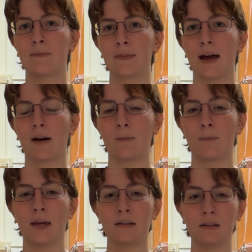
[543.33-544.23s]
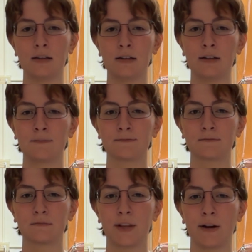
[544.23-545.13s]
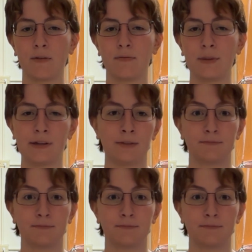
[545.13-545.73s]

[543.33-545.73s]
how to make the, you know, the